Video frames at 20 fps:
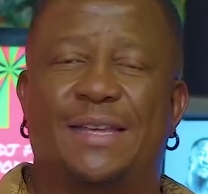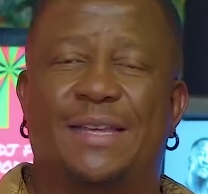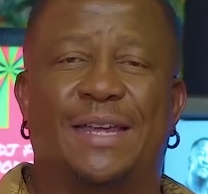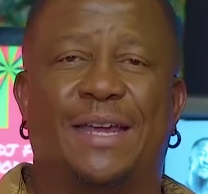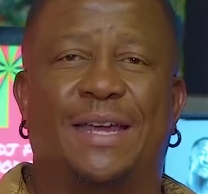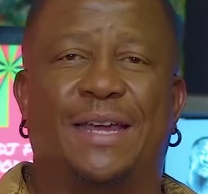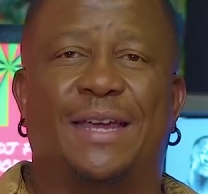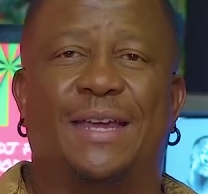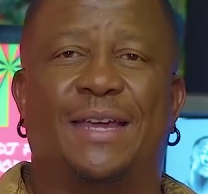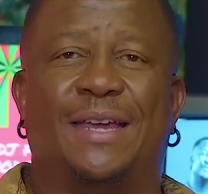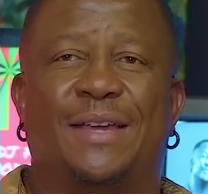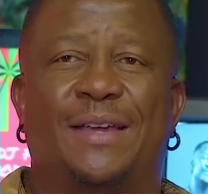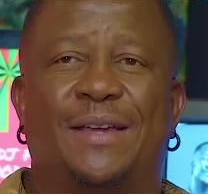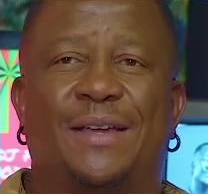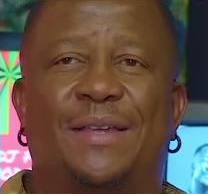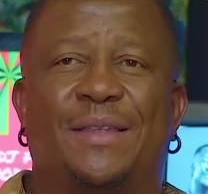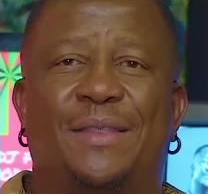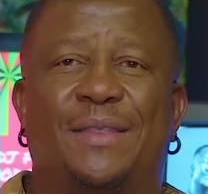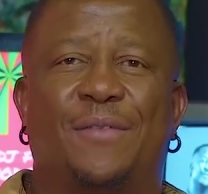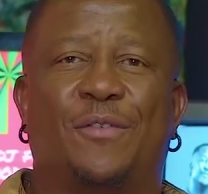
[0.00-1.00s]

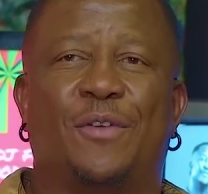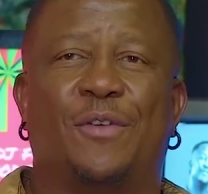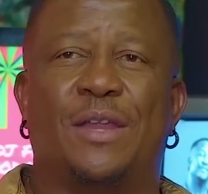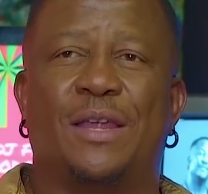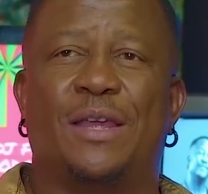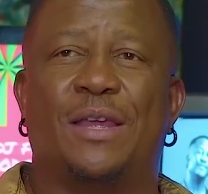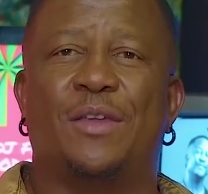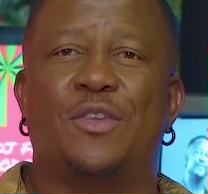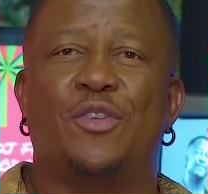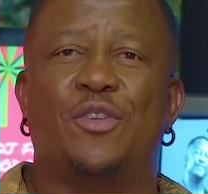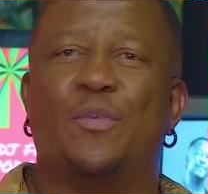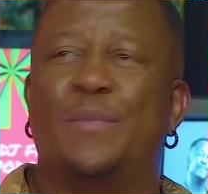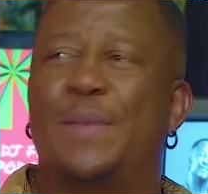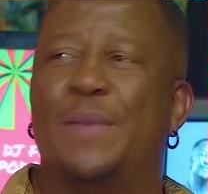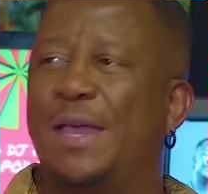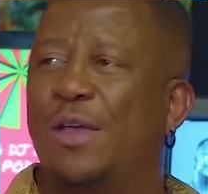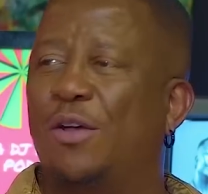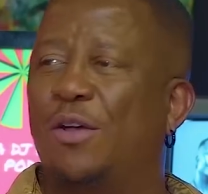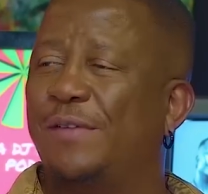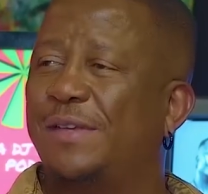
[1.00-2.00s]
And, they've got a new
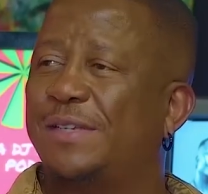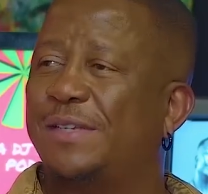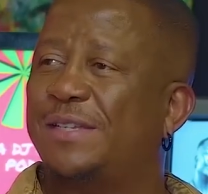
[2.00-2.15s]
mayor, obviously.